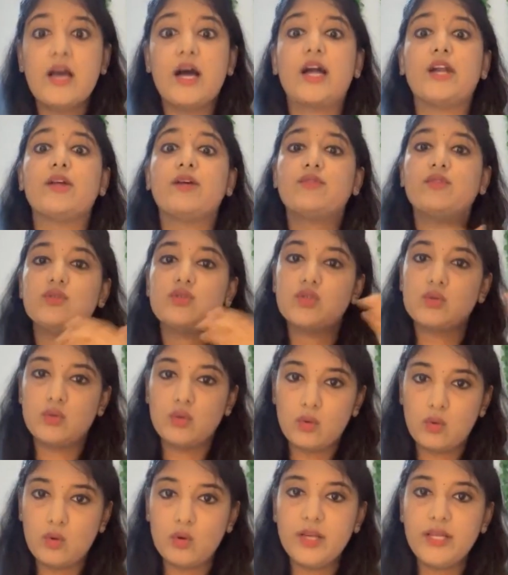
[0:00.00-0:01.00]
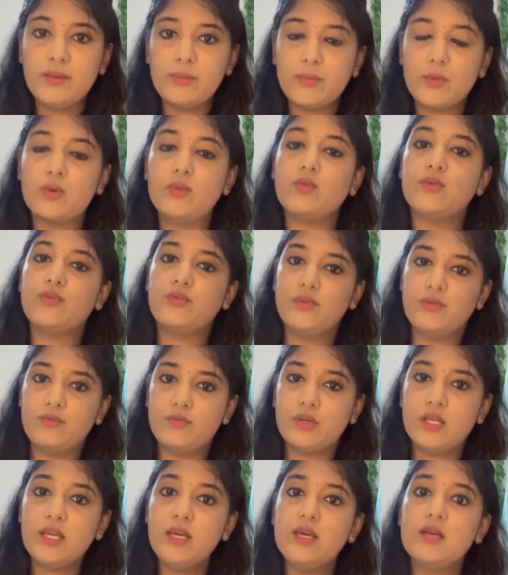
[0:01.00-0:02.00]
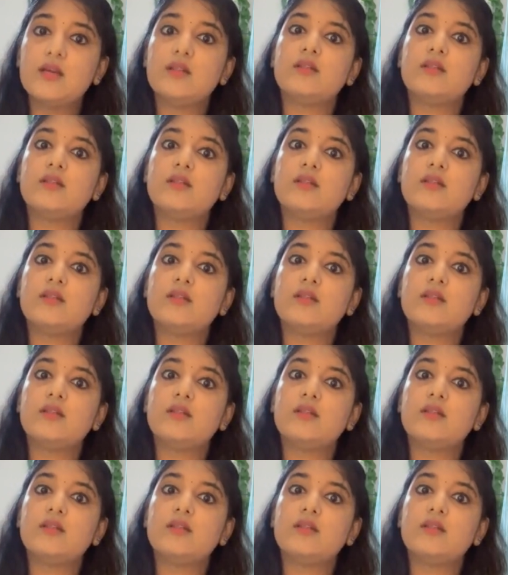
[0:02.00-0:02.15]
and you have to slowly improve to 50.